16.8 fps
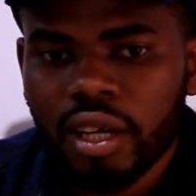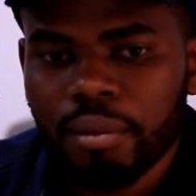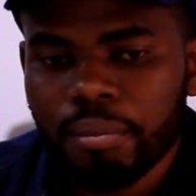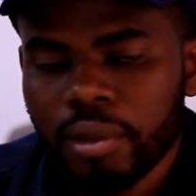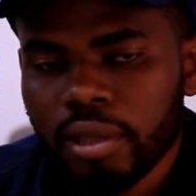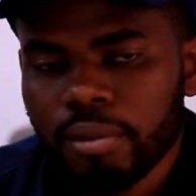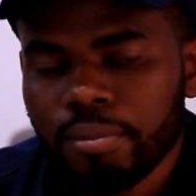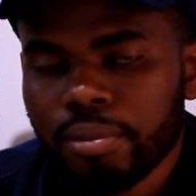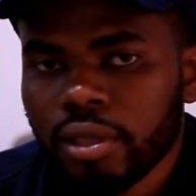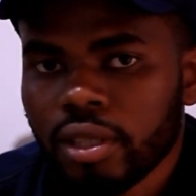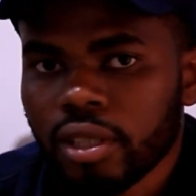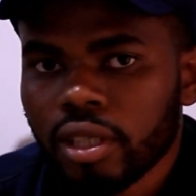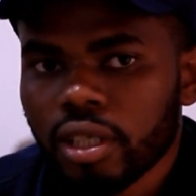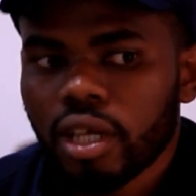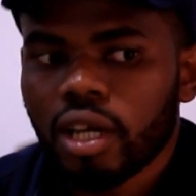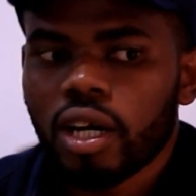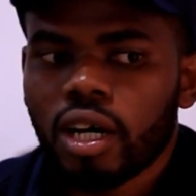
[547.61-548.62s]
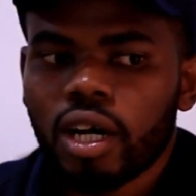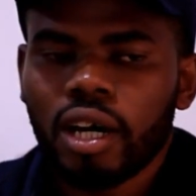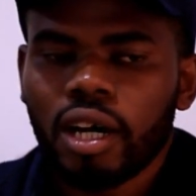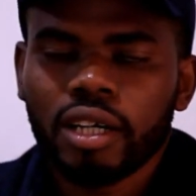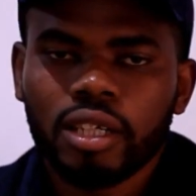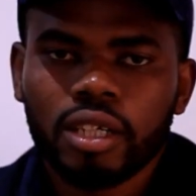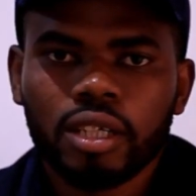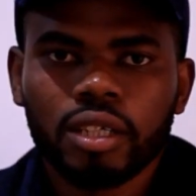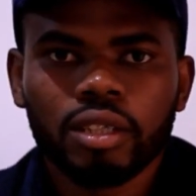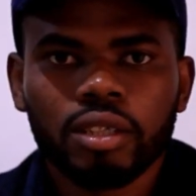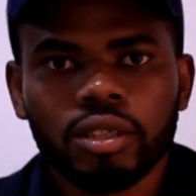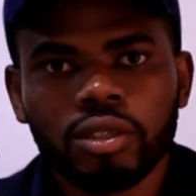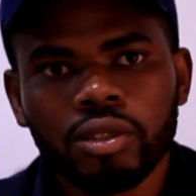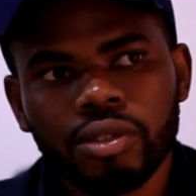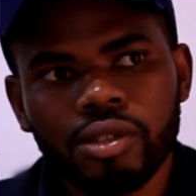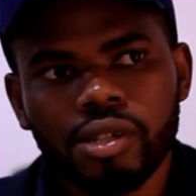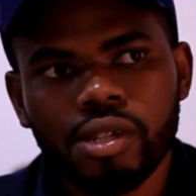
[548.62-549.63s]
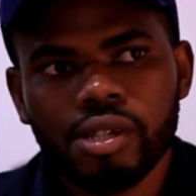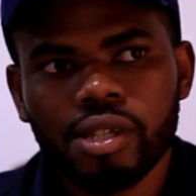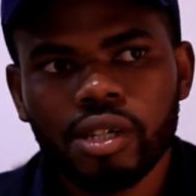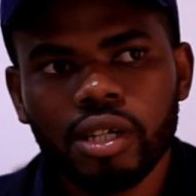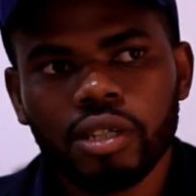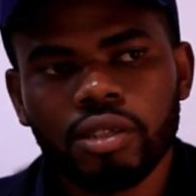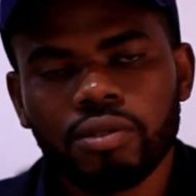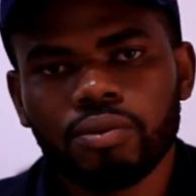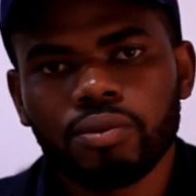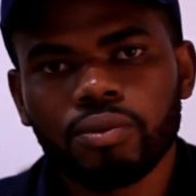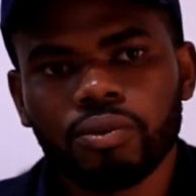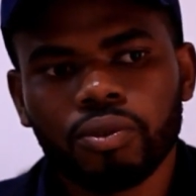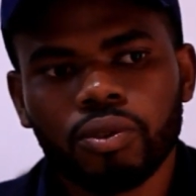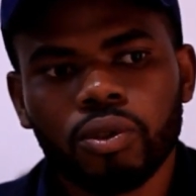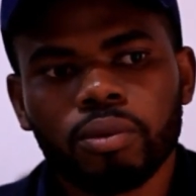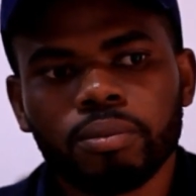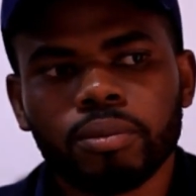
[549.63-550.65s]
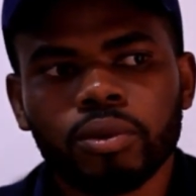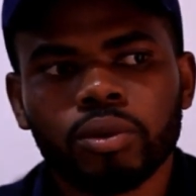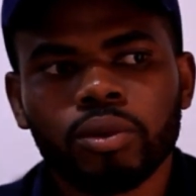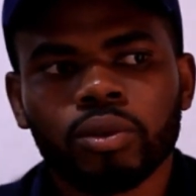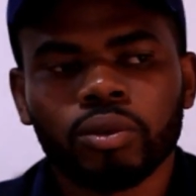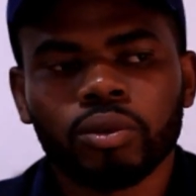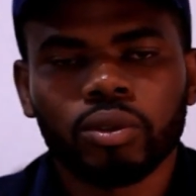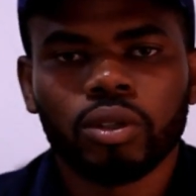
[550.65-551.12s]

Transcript: maybe I cannot start from